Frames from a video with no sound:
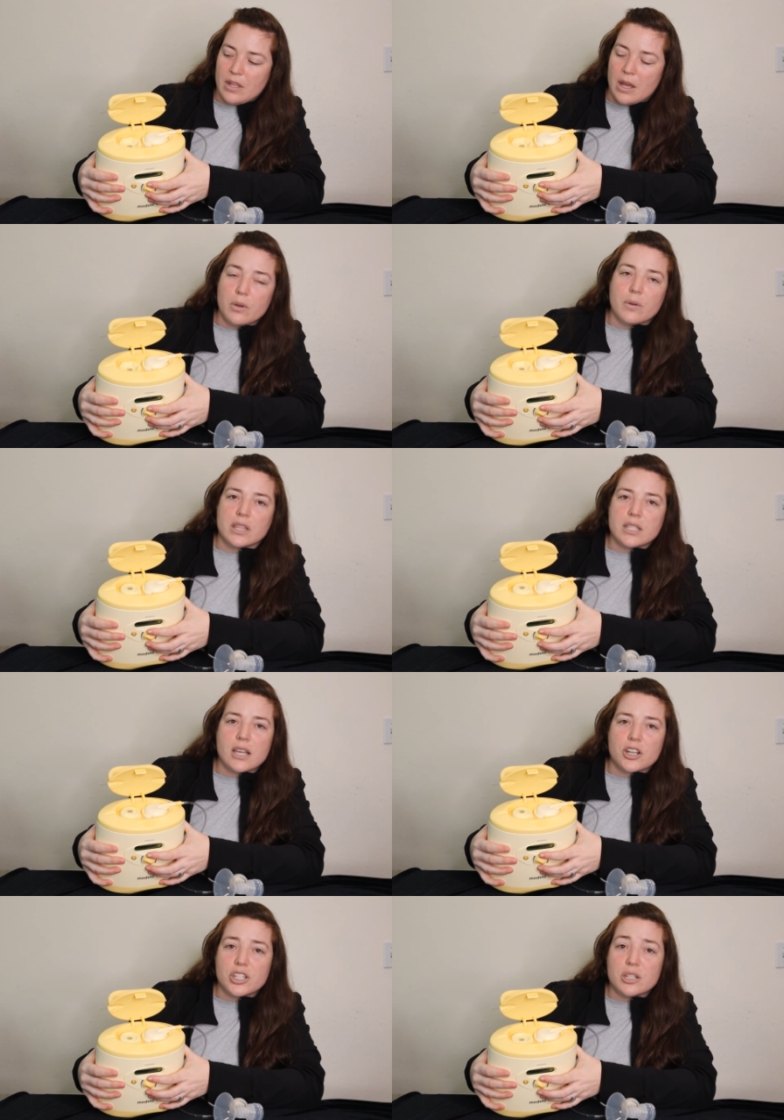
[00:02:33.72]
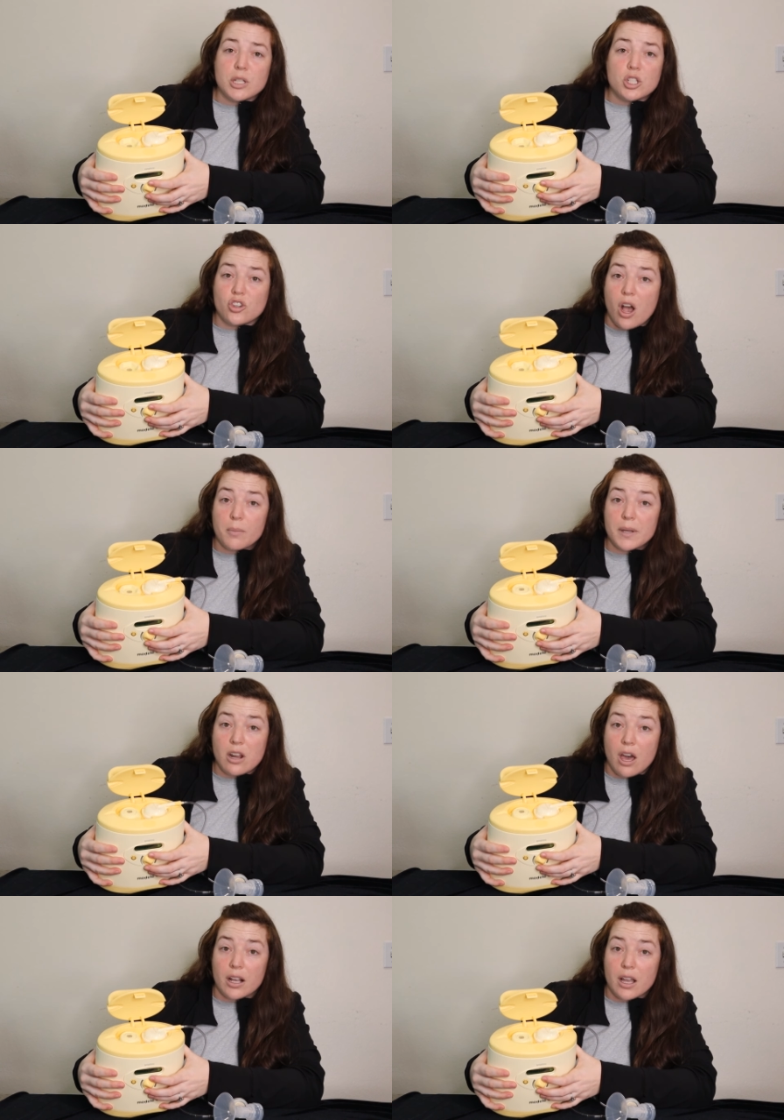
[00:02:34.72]
And we want the suction to be strong
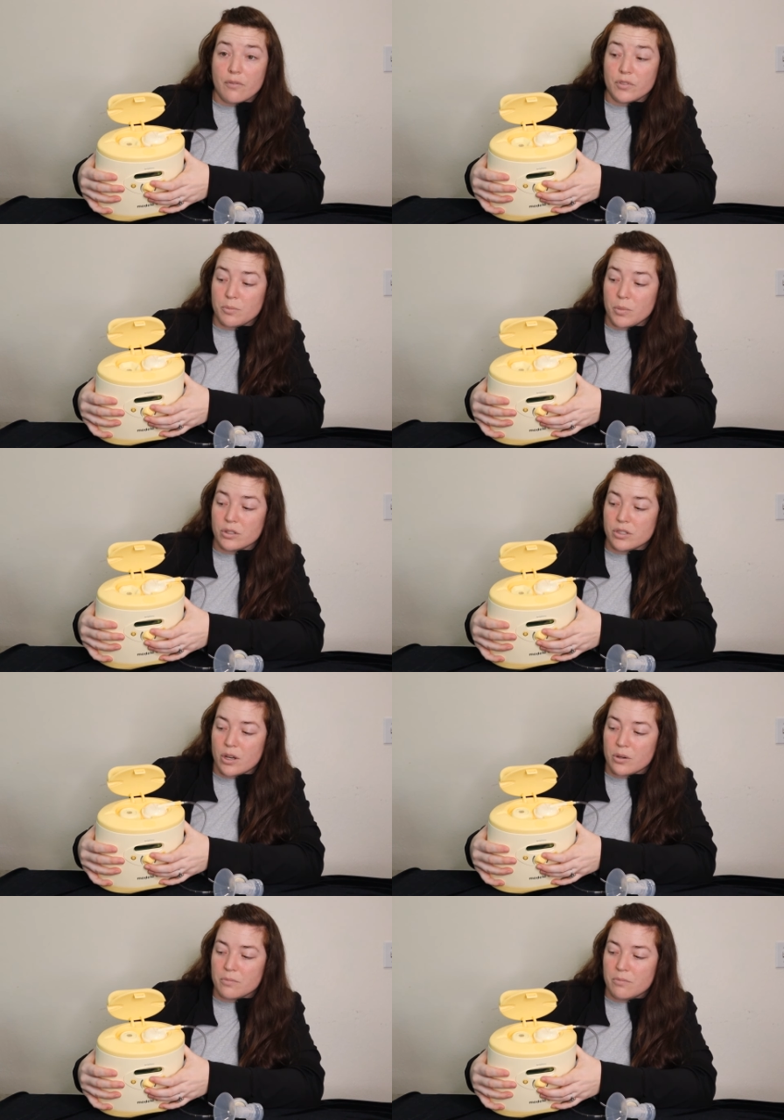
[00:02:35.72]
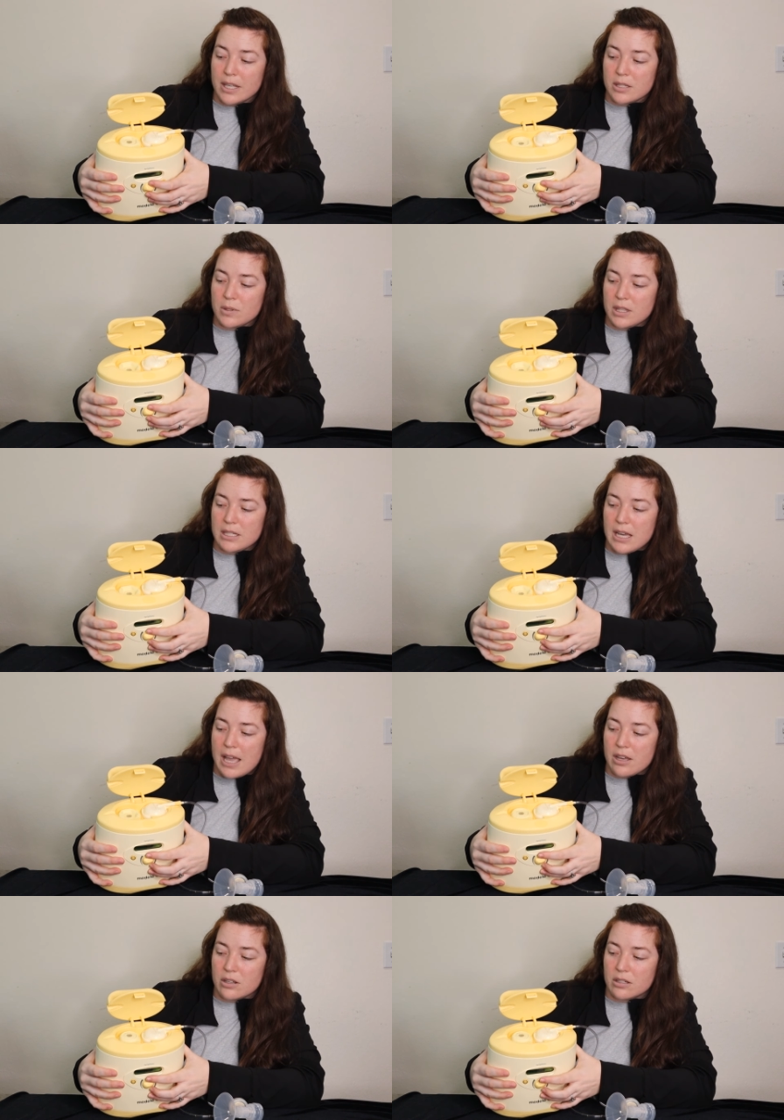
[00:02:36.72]
but not uncomfortable. So mess with the
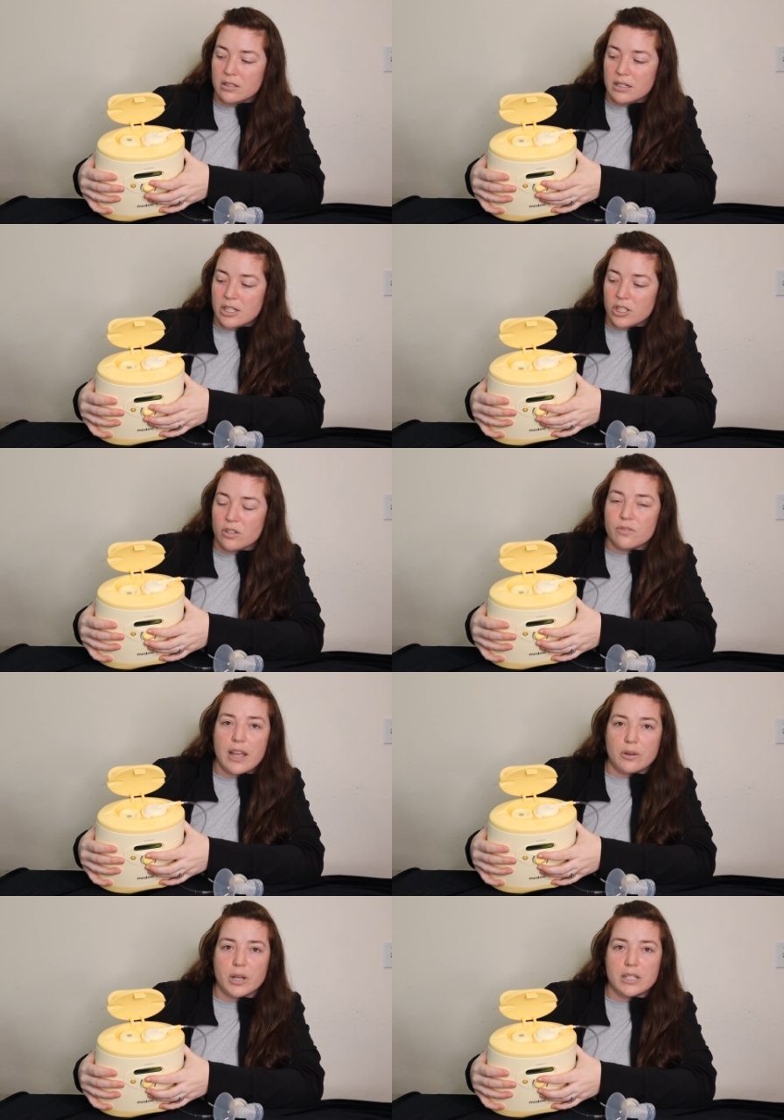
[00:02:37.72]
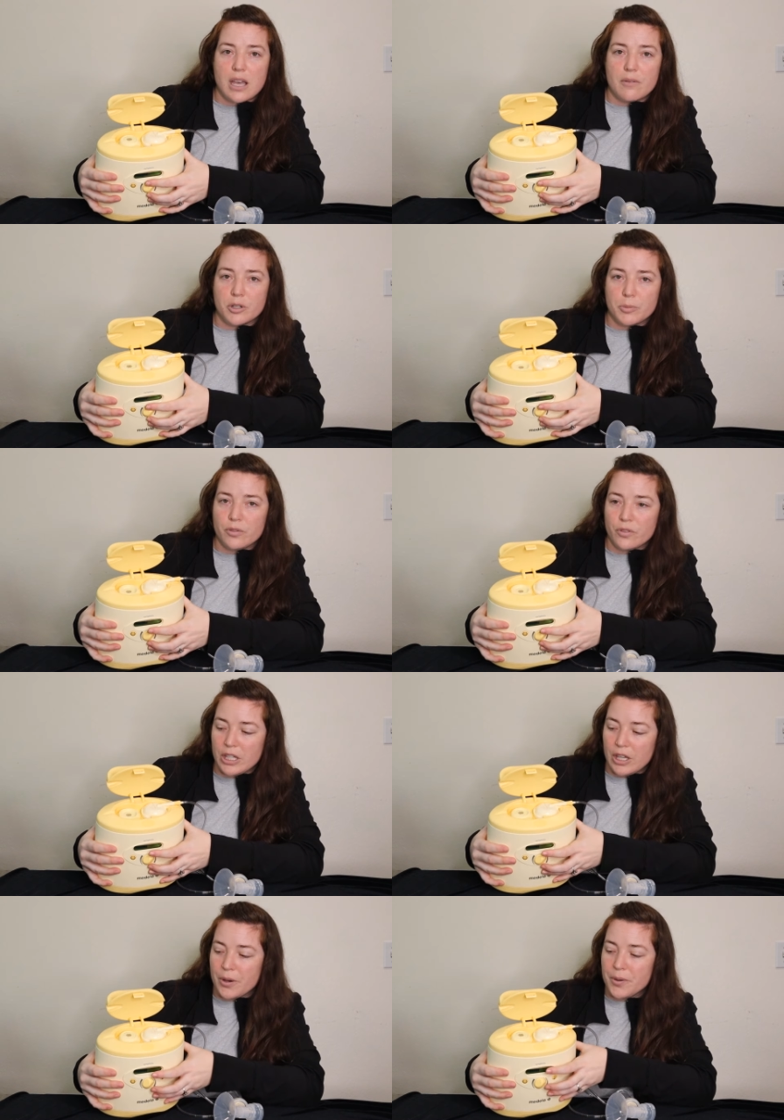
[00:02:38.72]
dial until you find where it's comfortable
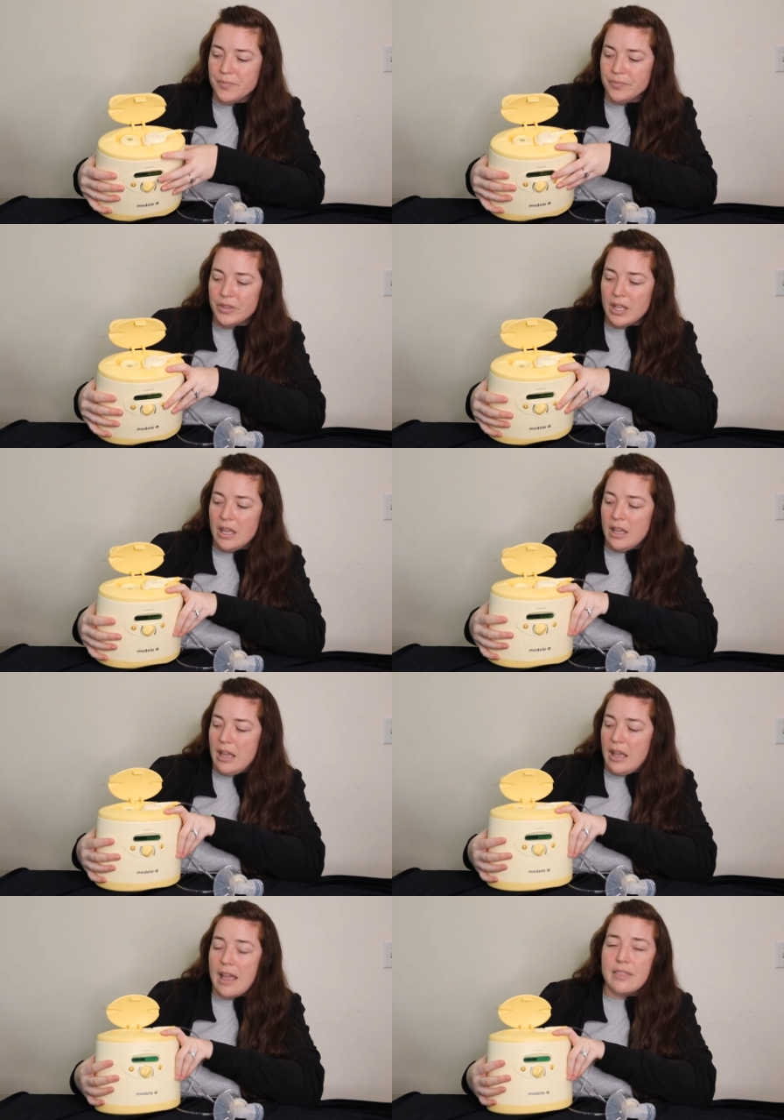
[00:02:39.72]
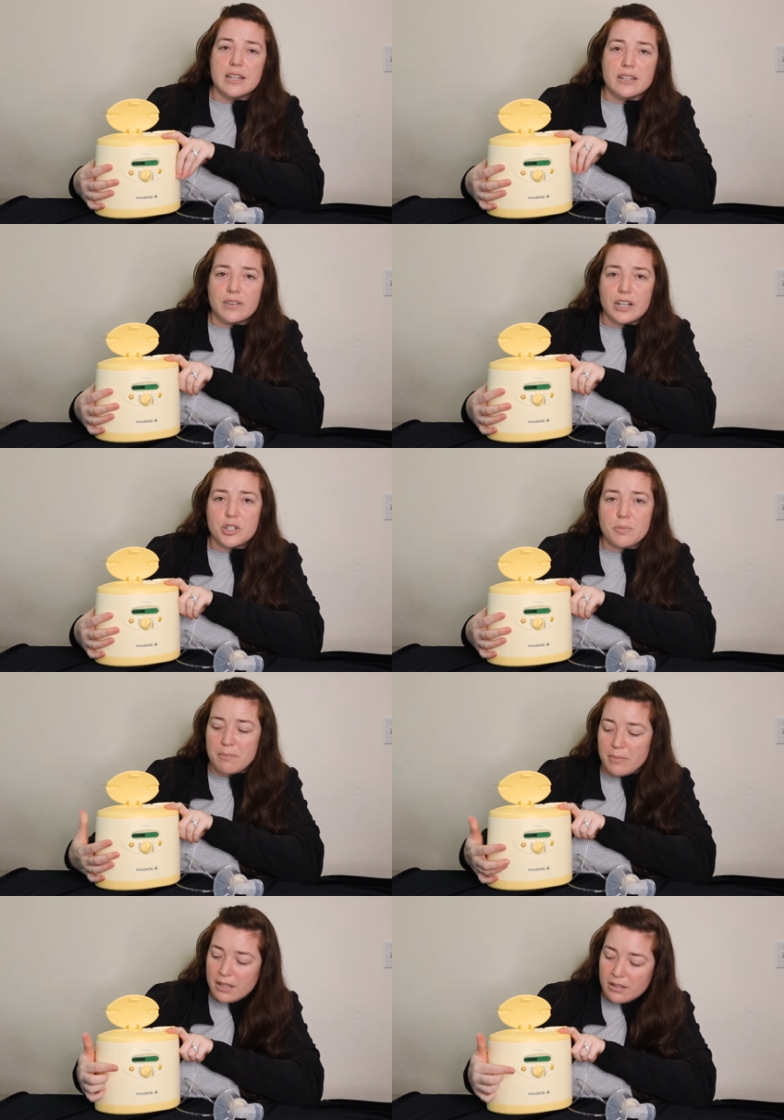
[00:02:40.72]
for you. And then to finish
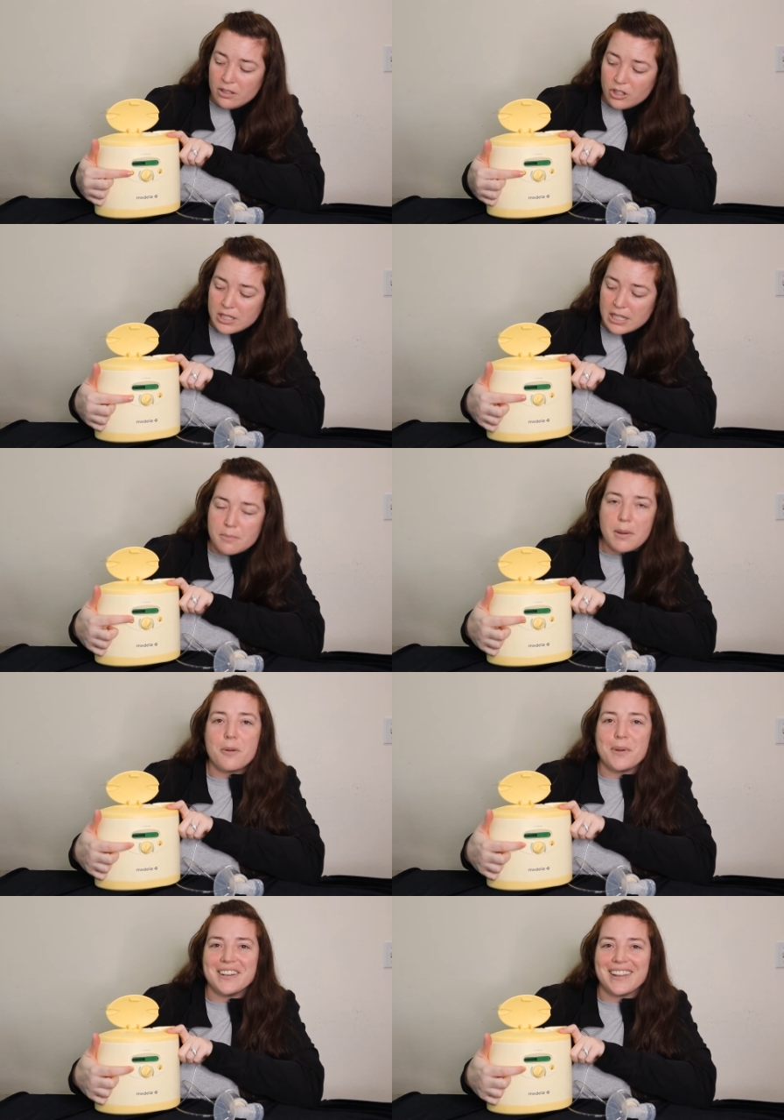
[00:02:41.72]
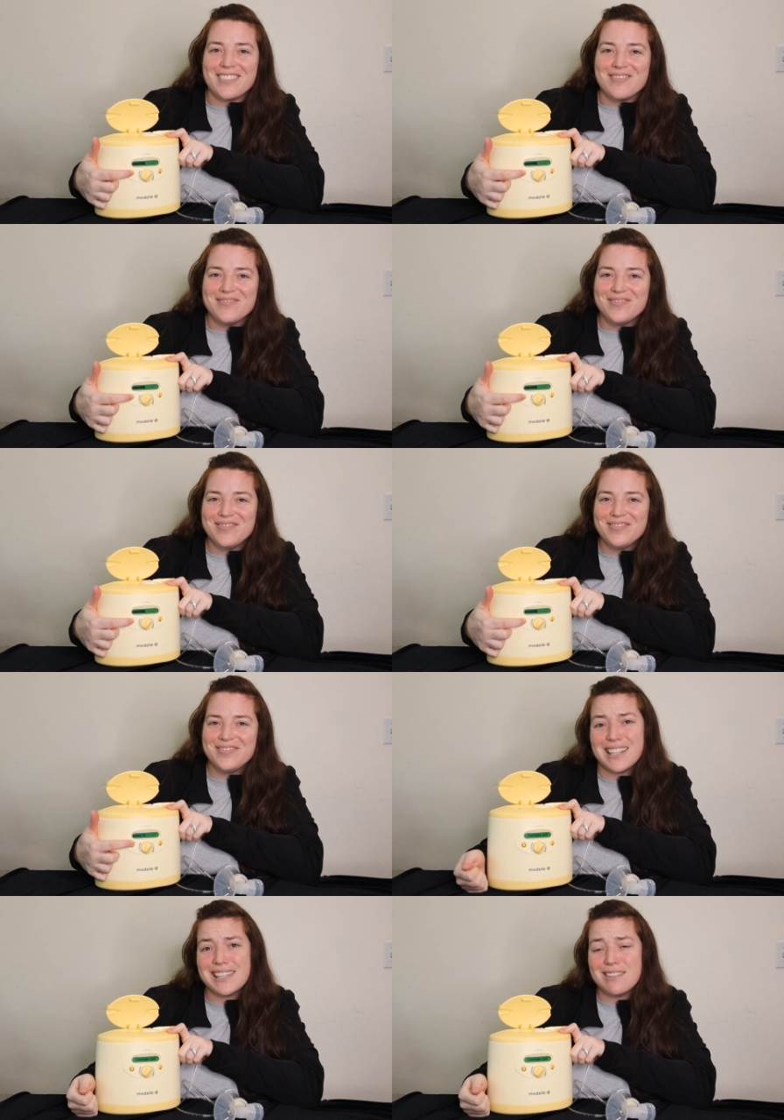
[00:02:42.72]
pumping, you just hit the power button again.
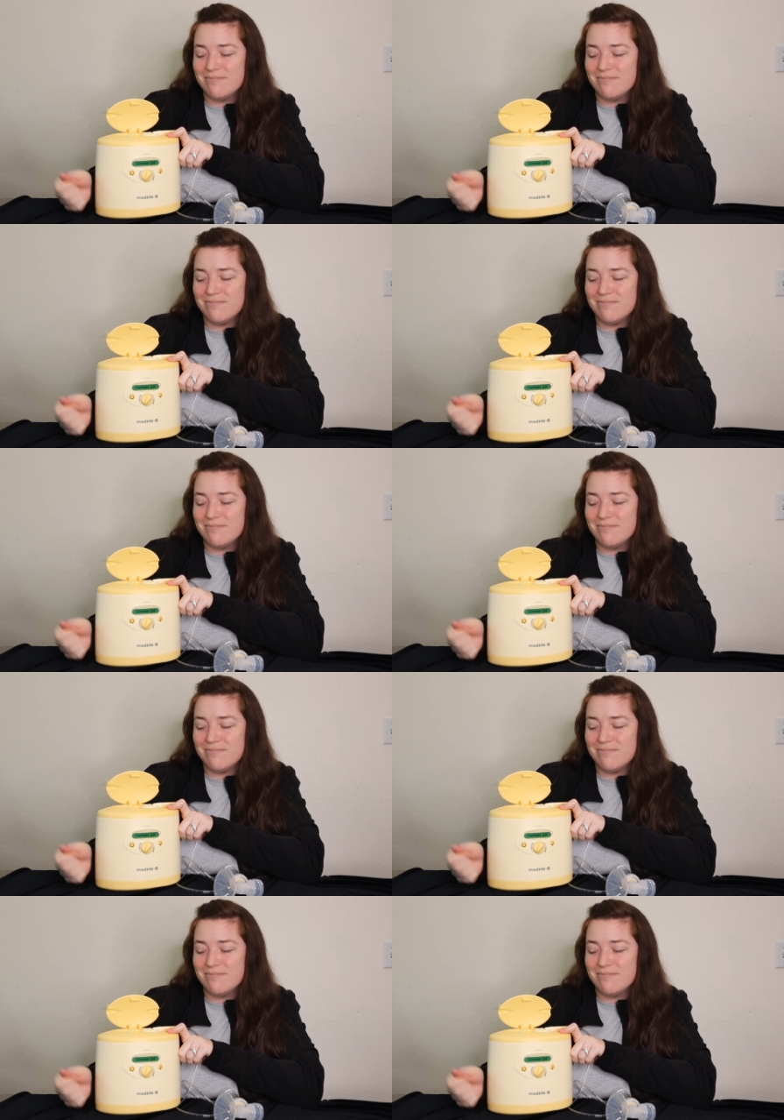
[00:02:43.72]
And that's it.